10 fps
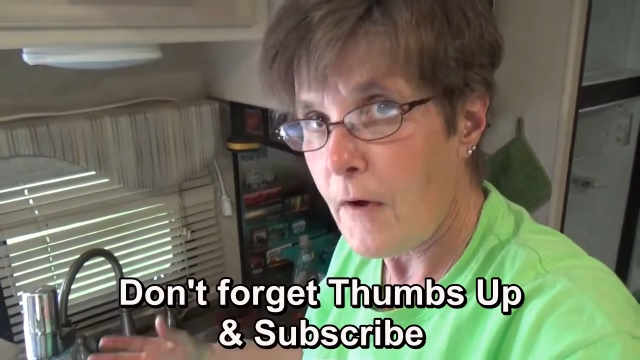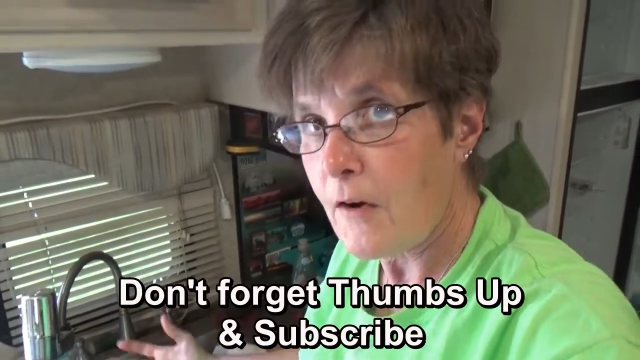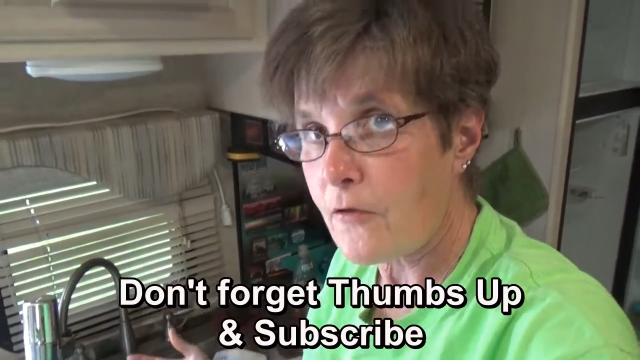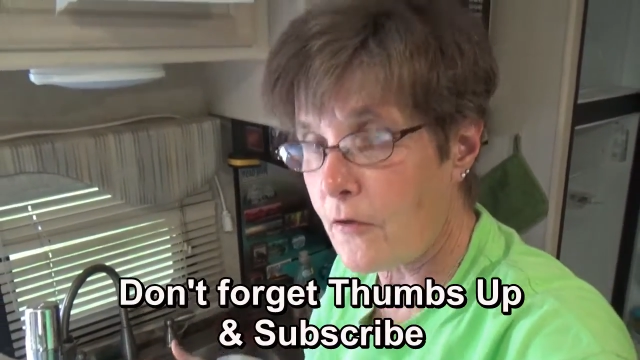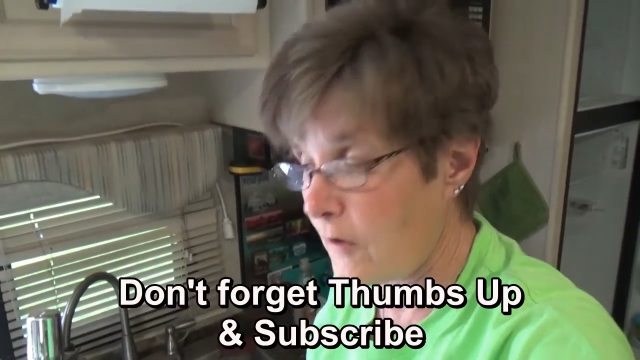
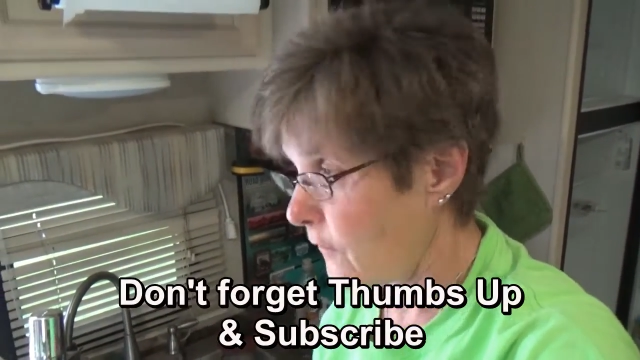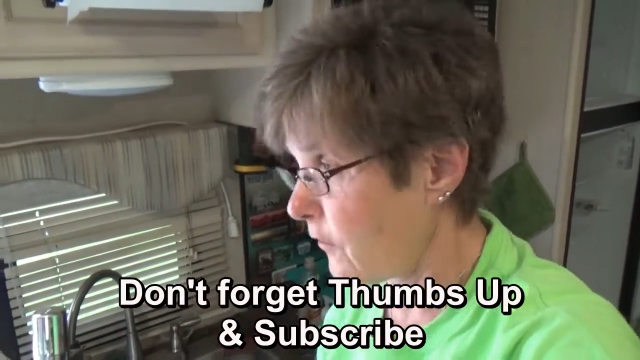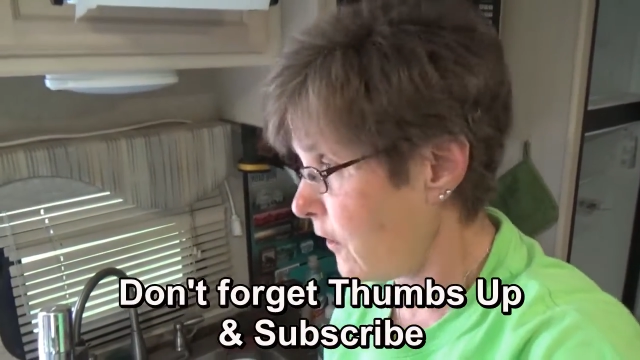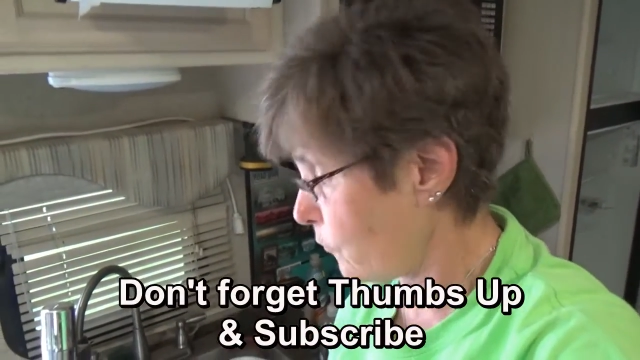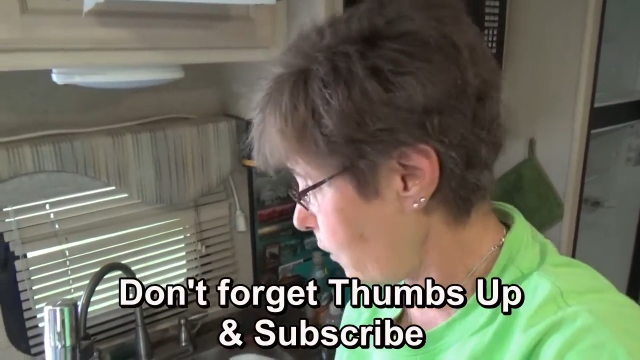make sure that
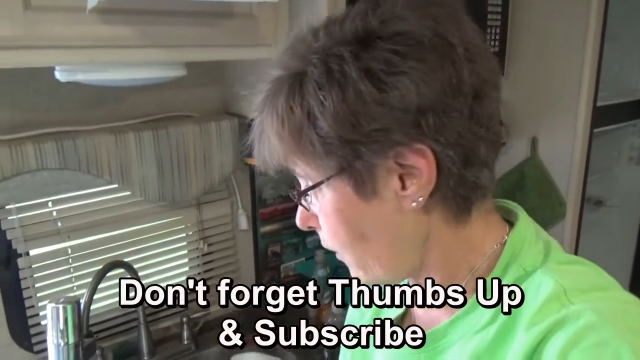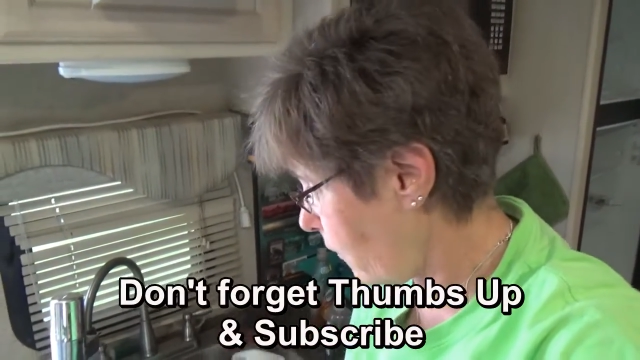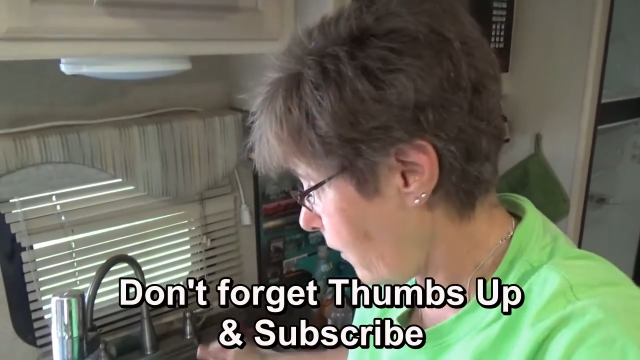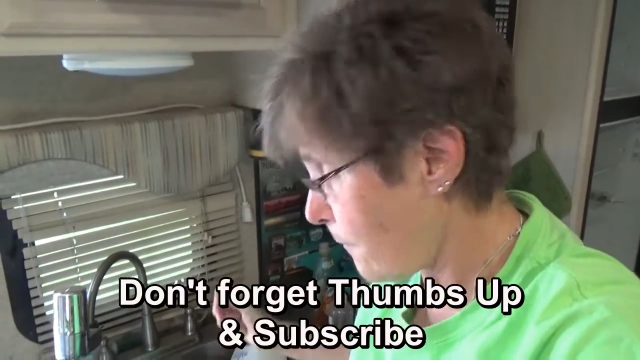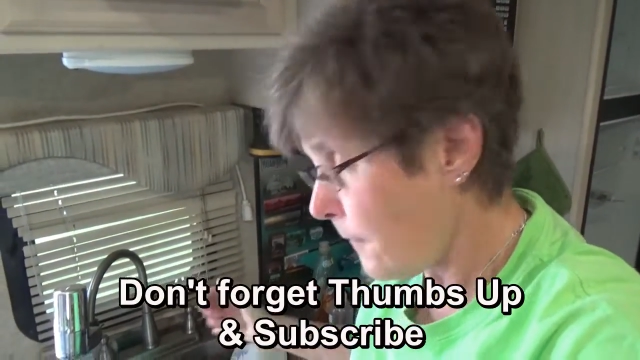everything's
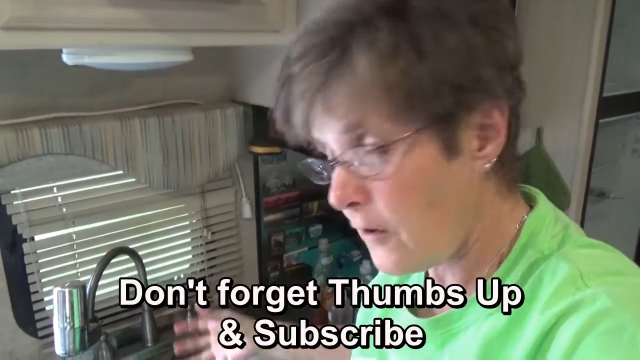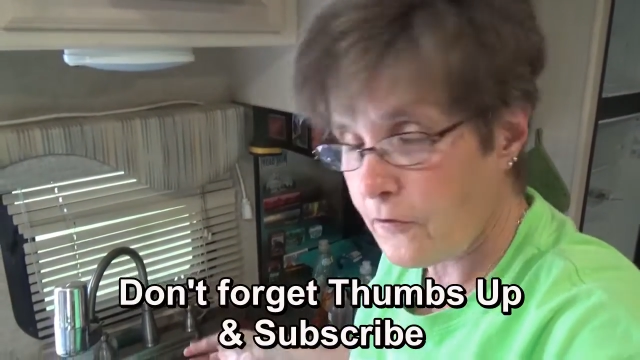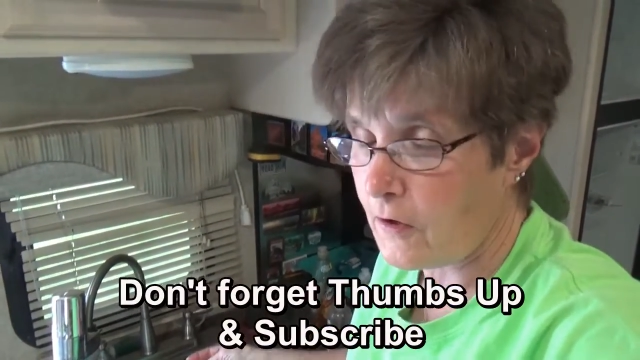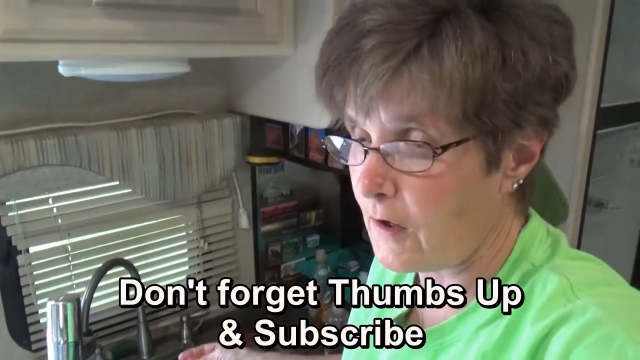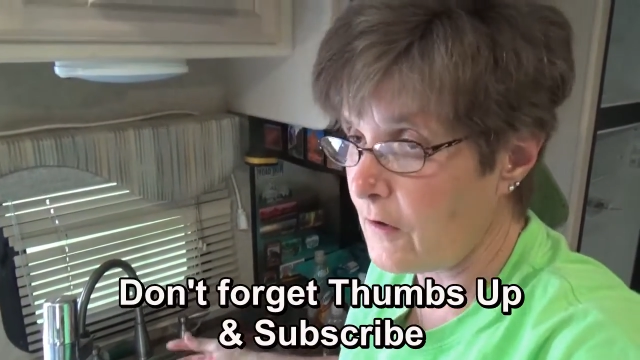working right, make
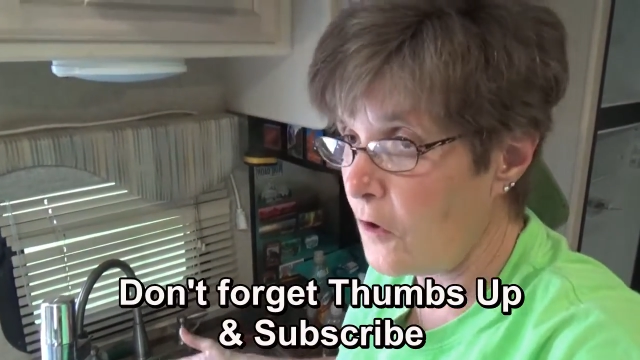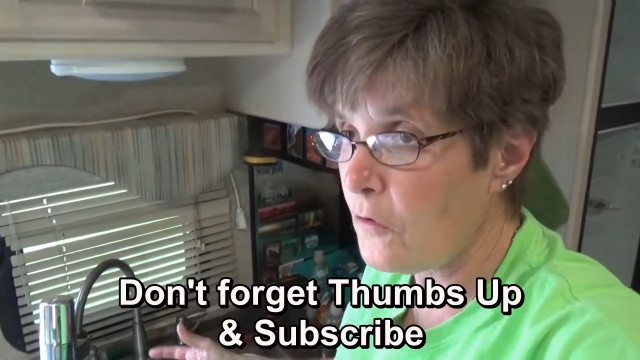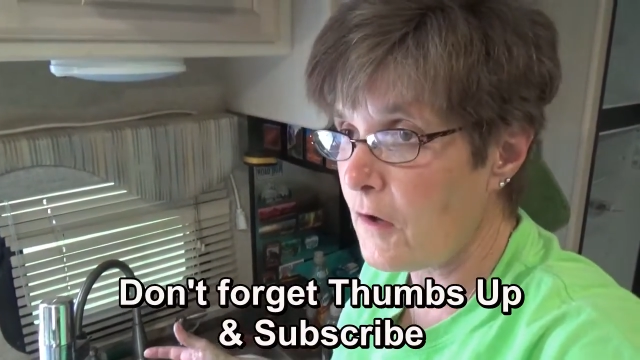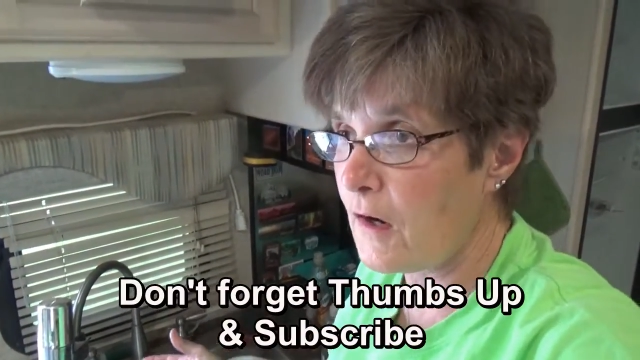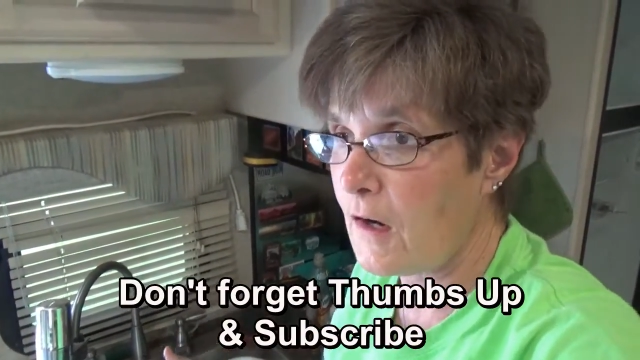sure that I
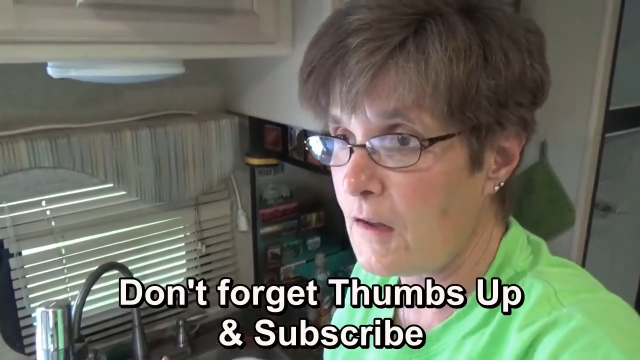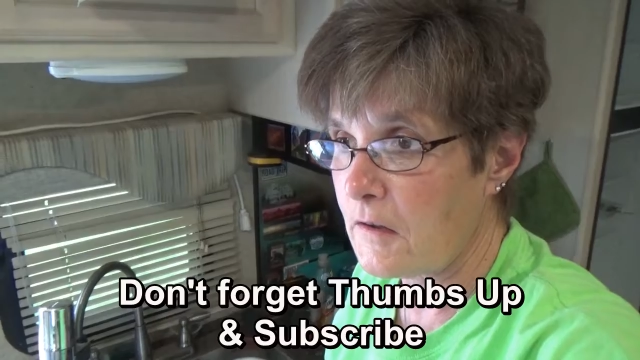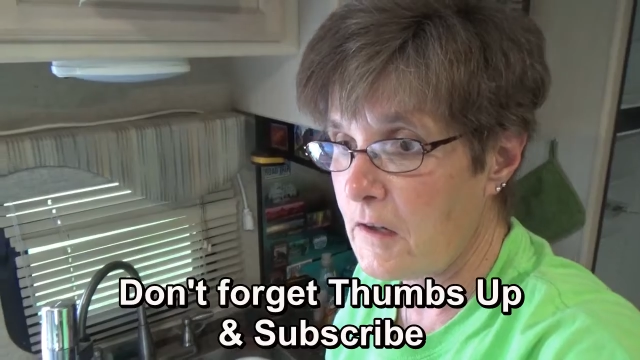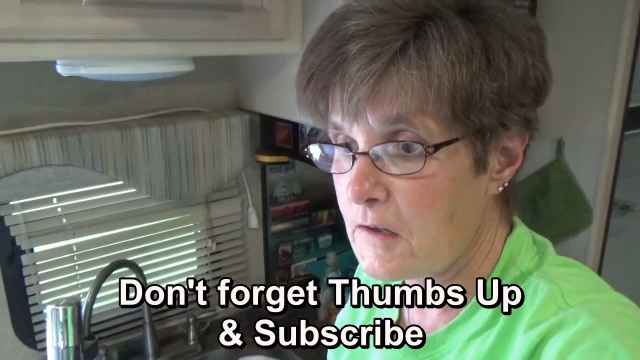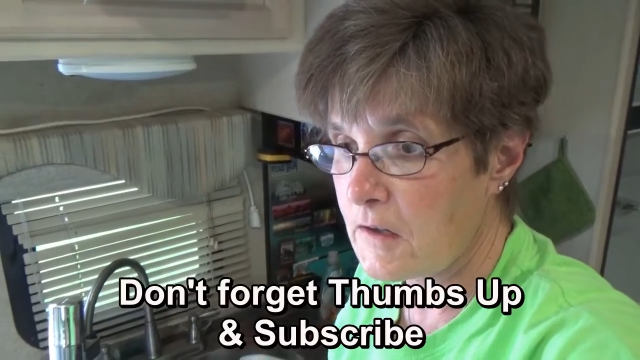don't get any
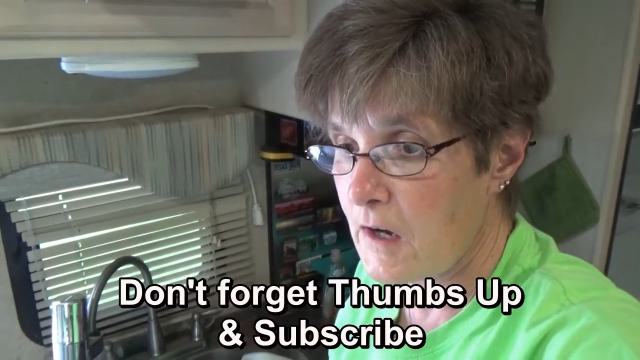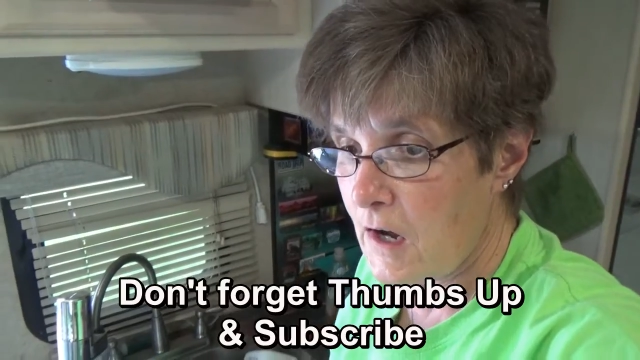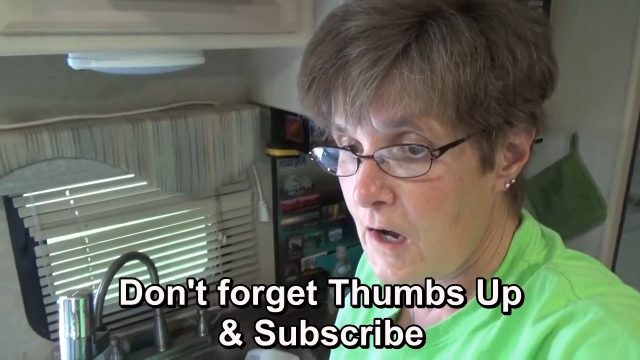leaks